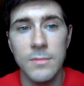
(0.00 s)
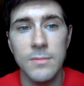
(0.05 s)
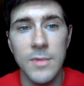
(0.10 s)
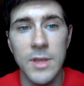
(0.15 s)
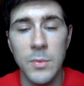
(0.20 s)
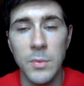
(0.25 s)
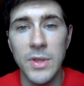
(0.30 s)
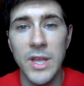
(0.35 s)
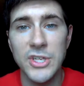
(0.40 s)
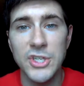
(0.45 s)

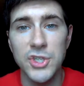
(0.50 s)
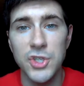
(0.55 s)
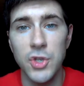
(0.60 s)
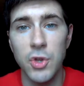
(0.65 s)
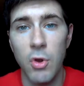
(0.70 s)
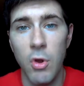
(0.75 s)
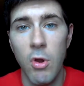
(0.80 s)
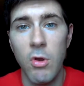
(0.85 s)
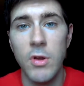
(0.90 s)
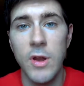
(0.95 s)
in relation to
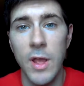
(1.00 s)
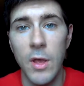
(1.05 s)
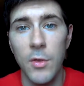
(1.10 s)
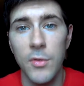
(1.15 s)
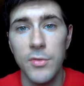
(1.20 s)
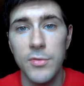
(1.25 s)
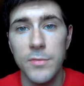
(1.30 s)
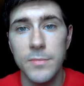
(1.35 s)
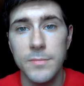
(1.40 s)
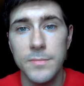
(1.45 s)
your heart
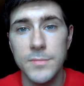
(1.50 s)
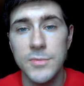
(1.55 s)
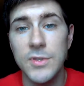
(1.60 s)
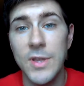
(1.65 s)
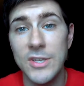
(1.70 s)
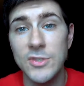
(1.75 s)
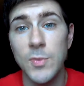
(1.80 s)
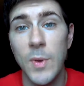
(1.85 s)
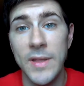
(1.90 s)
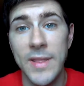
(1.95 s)
health. So
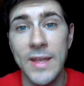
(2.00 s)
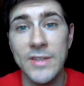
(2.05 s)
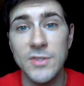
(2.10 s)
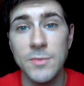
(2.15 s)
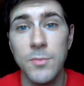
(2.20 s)
that's why that's